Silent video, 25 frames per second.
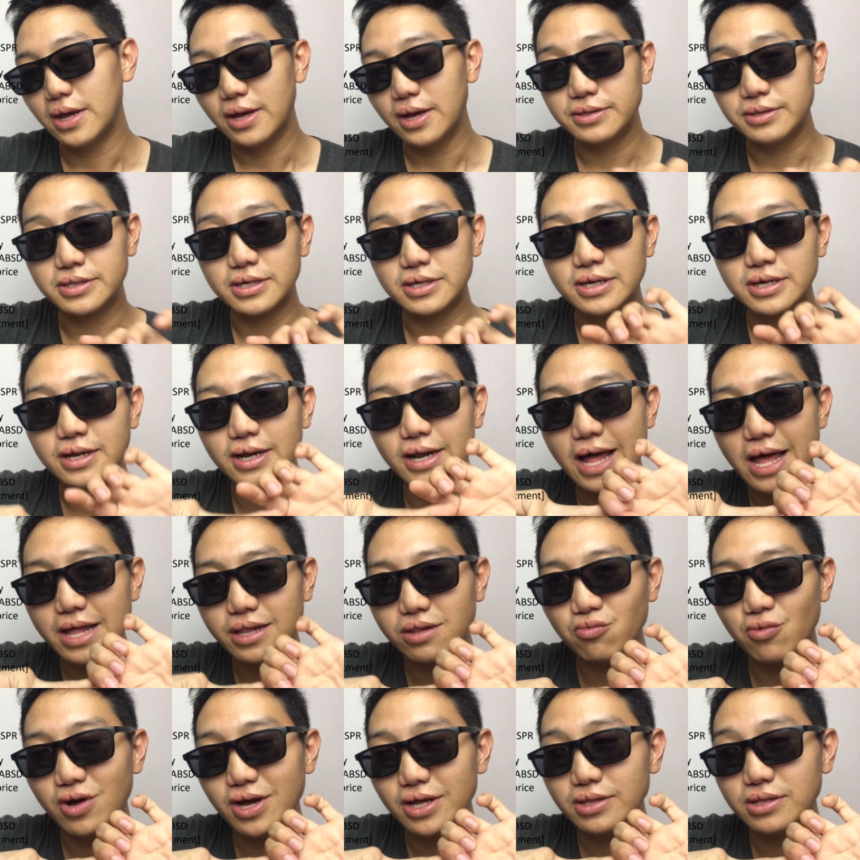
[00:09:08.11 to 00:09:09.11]
The last
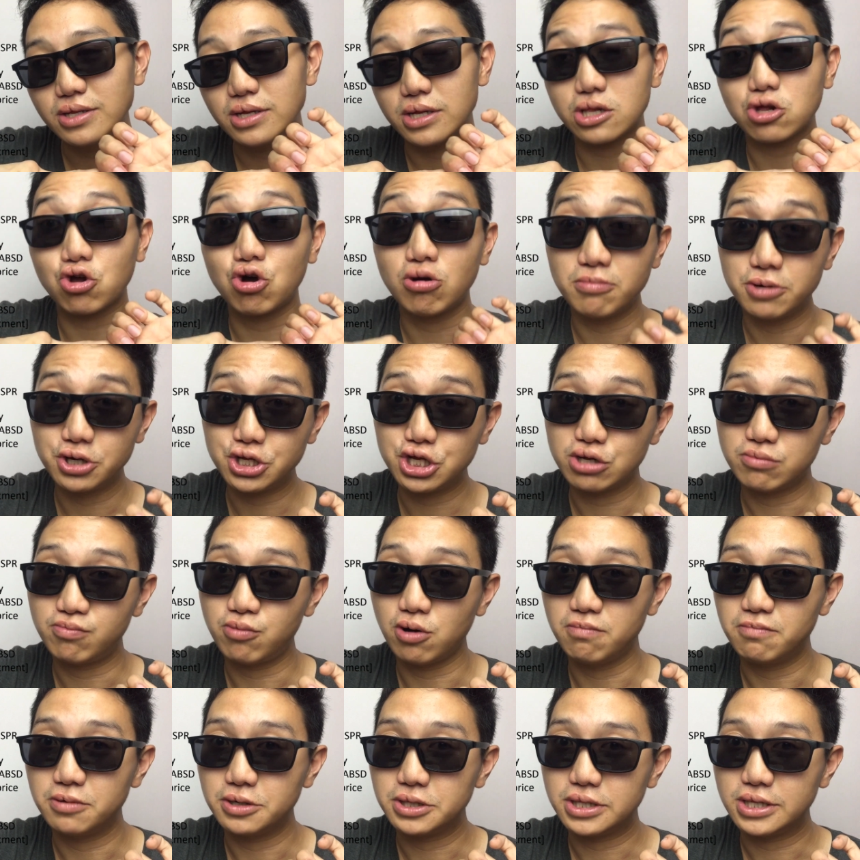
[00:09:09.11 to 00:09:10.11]
one is commercial
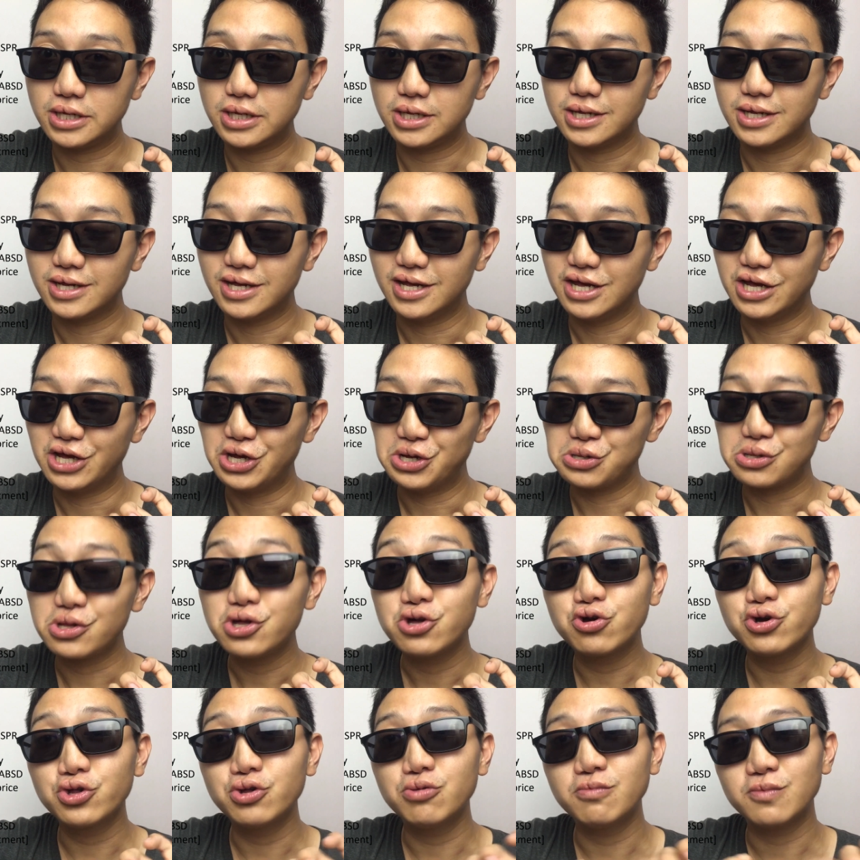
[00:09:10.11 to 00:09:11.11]
property.
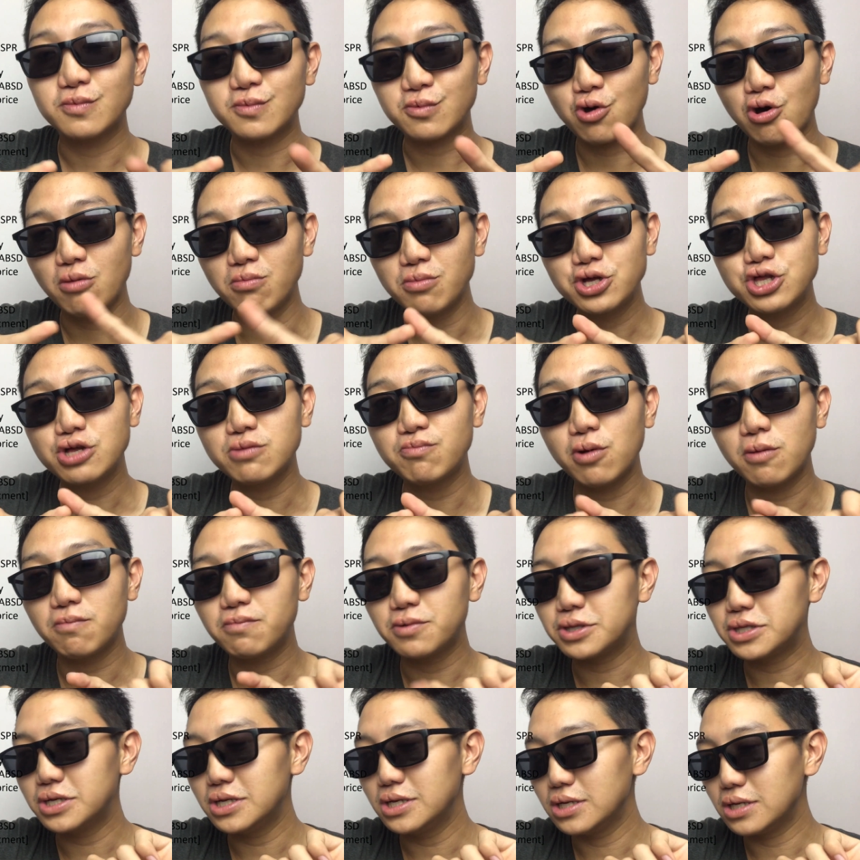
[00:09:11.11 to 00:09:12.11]
So commercial
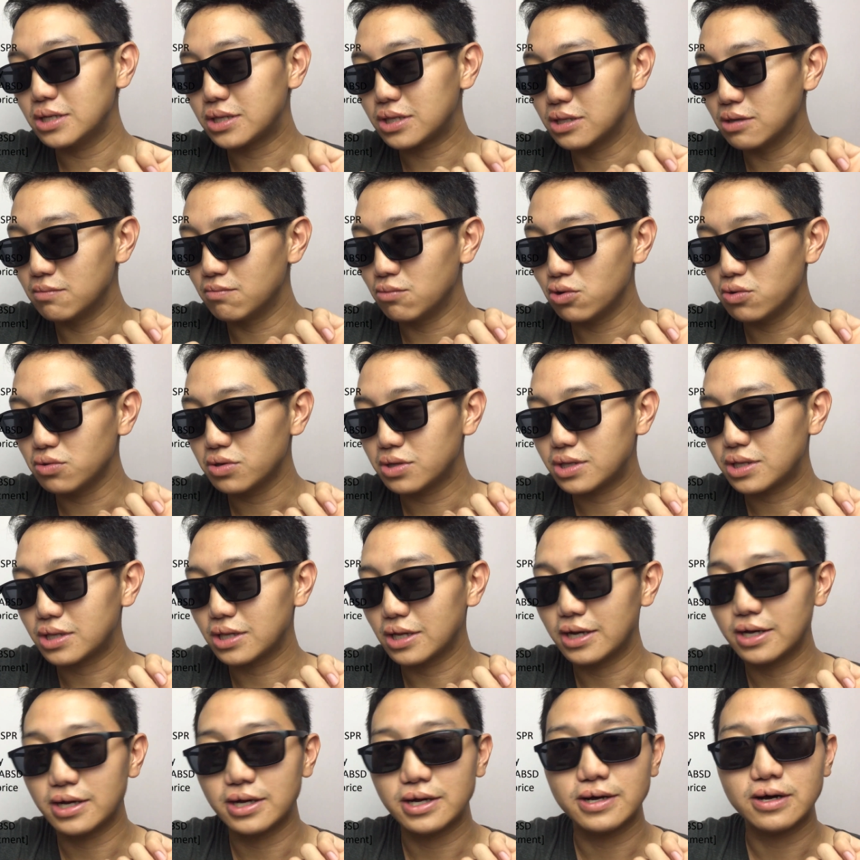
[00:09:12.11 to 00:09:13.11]
property is the most
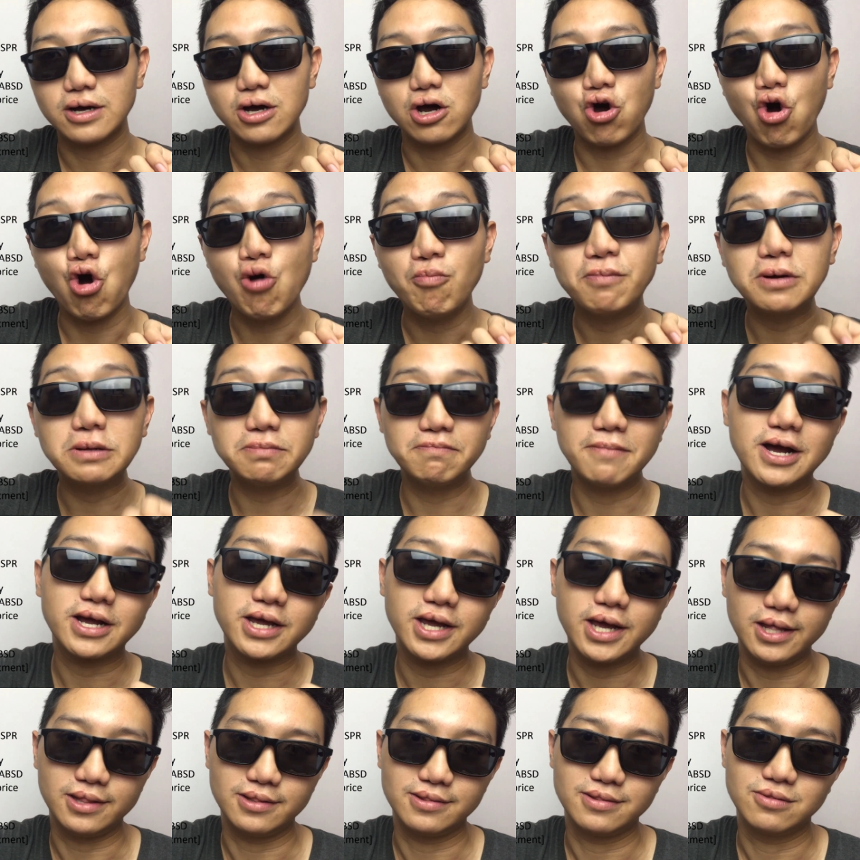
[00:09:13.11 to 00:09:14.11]
open
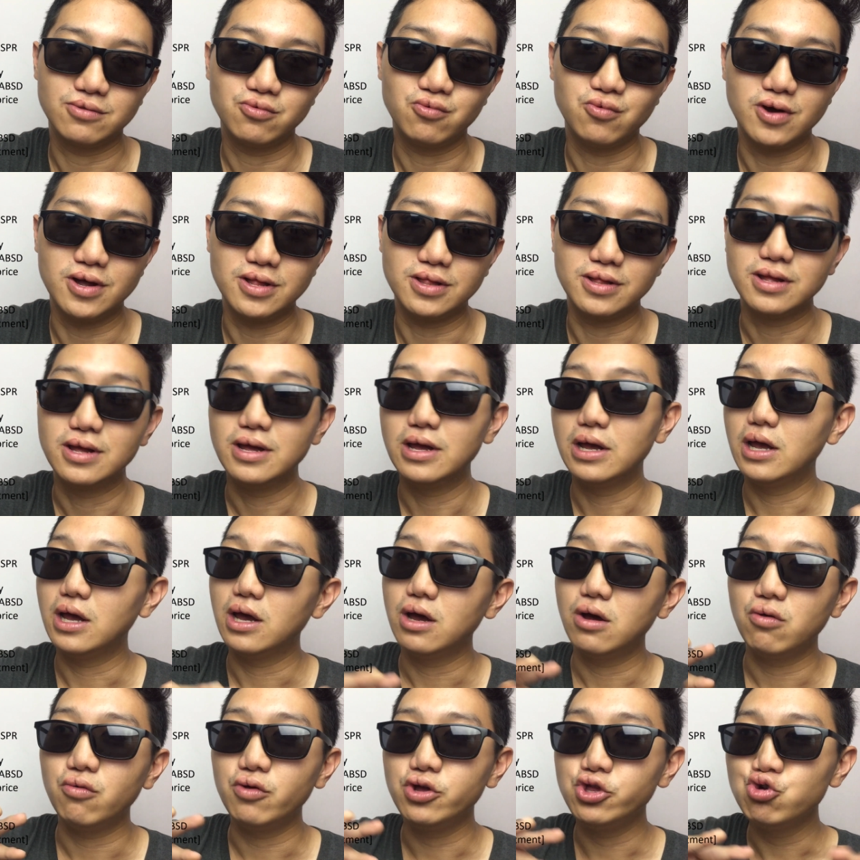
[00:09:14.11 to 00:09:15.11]
market one.
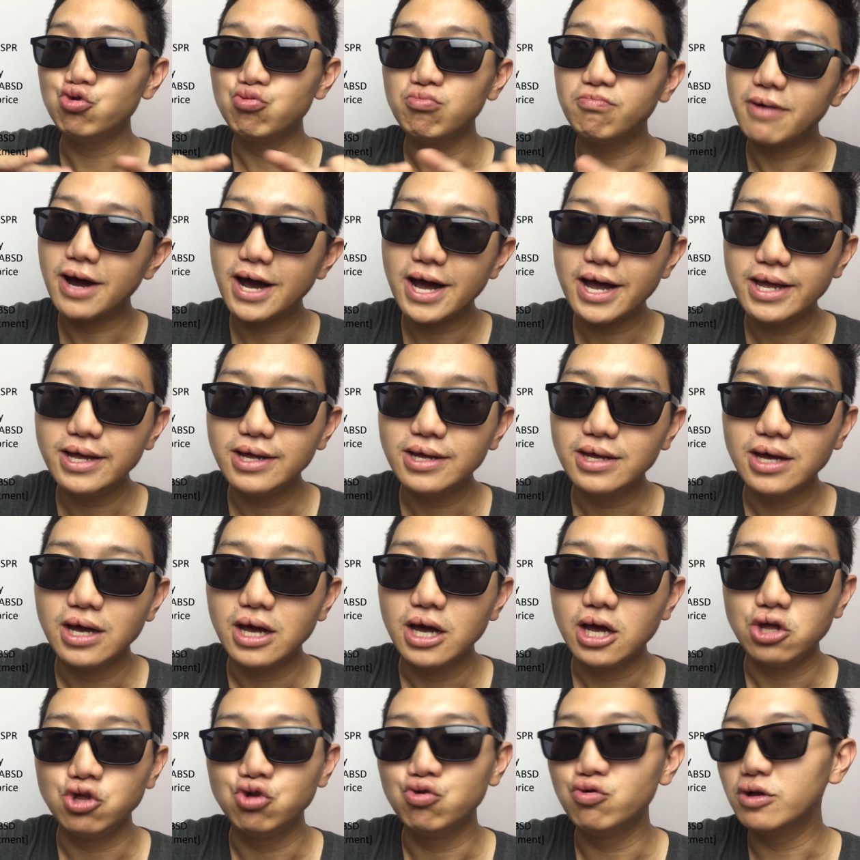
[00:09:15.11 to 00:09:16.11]
When you buy,
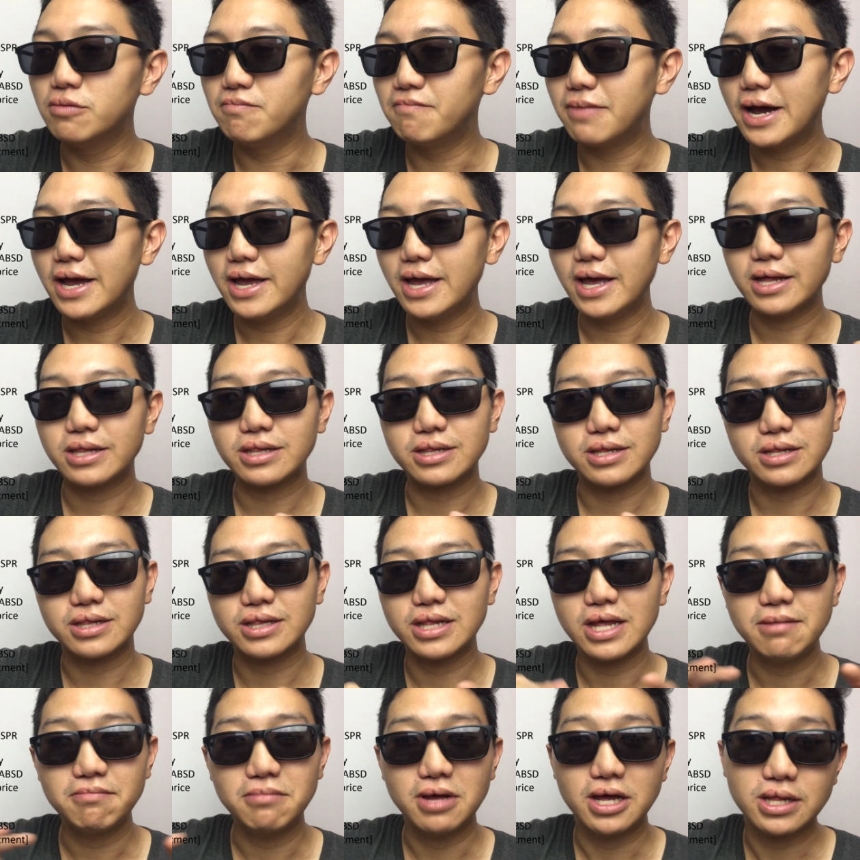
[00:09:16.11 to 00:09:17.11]
you will buy as the
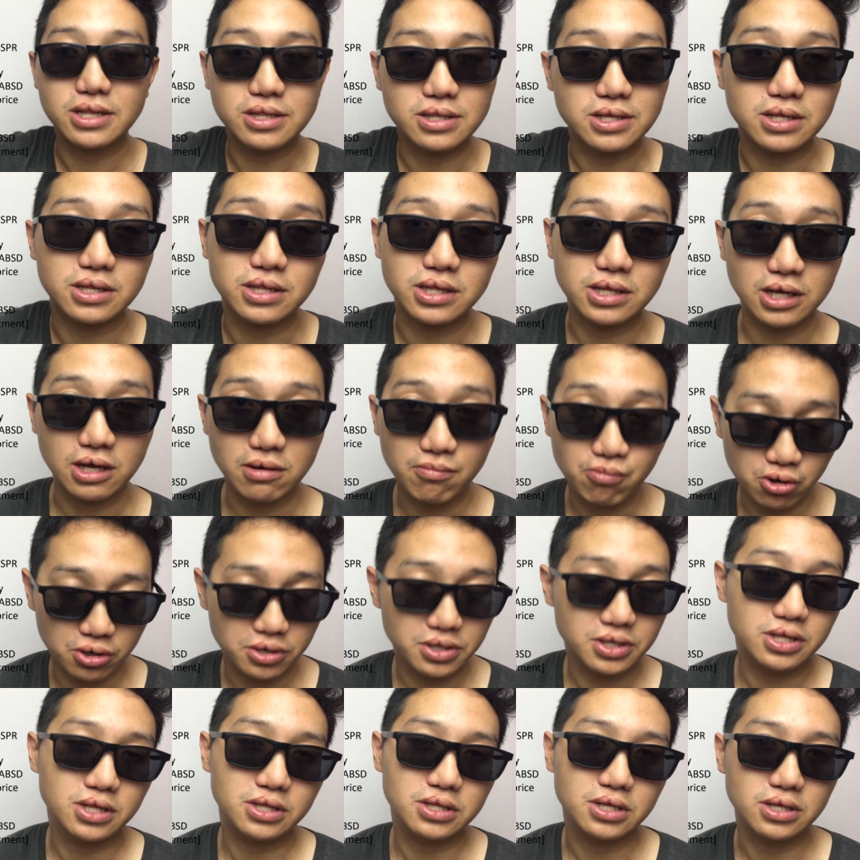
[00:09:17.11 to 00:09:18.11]
same as the Singaporean
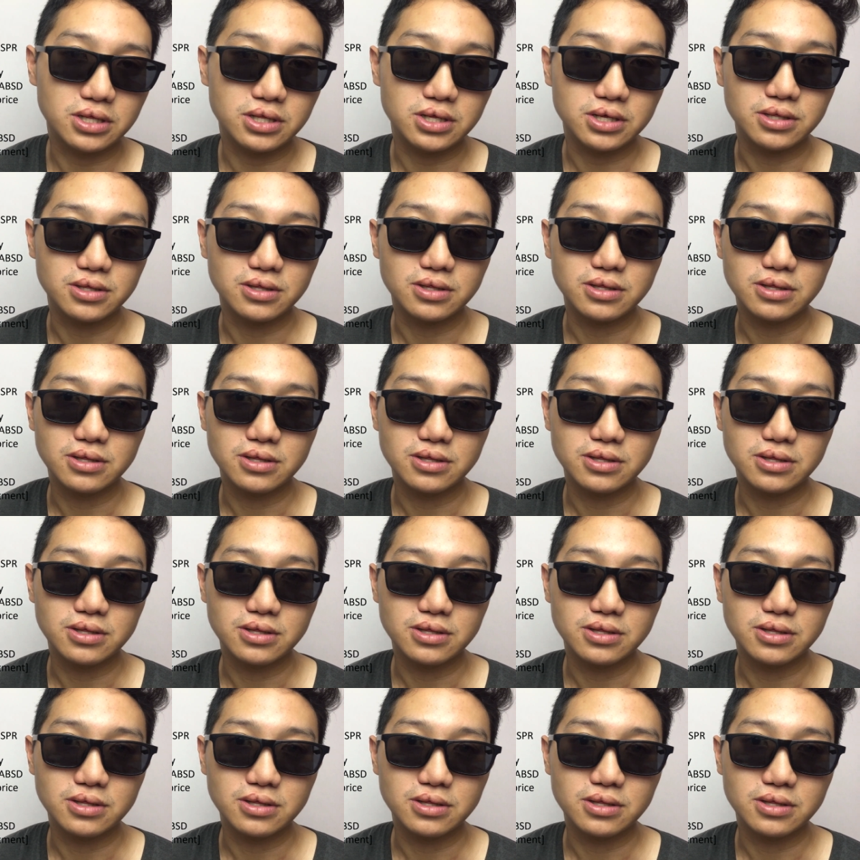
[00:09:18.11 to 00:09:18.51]
citizen.